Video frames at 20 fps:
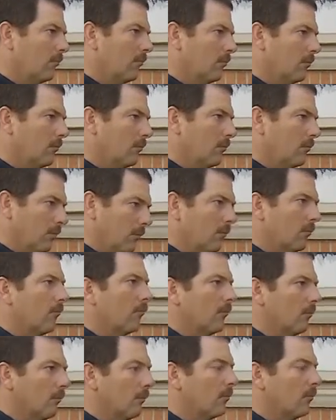
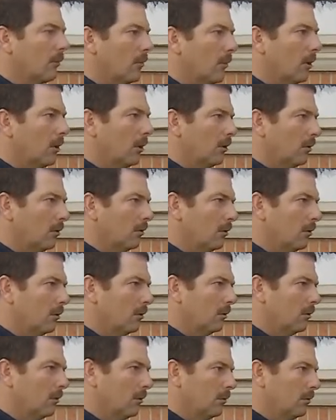
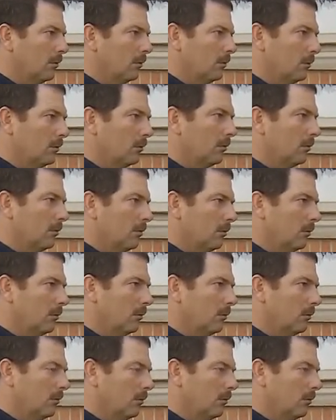(not speaking)